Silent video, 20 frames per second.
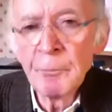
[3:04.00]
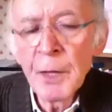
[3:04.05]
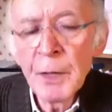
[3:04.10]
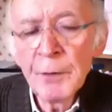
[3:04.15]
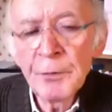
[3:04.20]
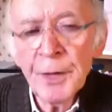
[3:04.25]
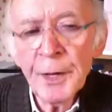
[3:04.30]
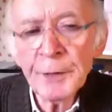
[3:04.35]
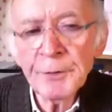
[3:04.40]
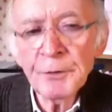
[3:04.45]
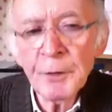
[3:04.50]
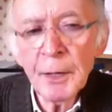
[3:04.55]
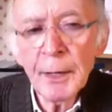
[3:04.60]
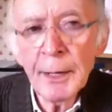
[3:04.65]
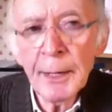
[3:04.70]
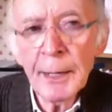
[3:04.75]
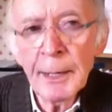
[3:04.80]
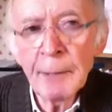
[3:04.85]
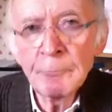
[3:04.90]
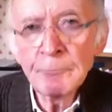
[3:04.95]
that
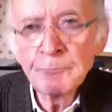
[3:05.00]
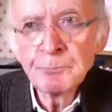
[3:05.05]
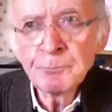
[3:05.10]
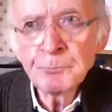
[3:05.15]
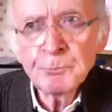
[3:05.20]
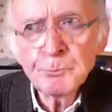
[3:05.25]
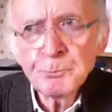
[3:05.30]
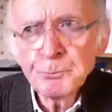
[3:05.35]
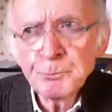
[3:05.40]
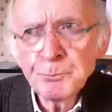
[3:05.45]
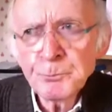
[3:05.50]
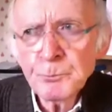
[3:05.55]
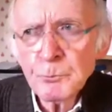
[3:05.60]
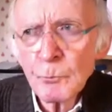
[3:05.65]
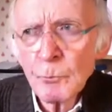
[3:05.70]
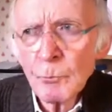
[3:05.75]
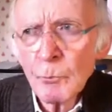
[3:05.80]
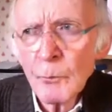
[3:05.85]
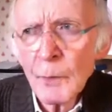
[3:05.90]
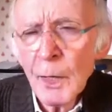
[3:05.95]
a
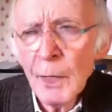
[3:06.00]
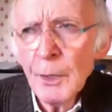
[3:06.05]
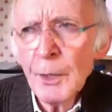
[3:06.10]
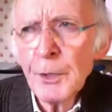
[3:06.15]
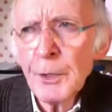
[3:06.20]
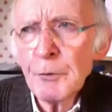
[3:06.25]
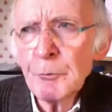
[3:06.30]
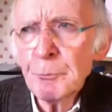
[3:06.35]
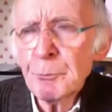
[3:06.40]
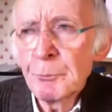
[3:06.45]
lot of,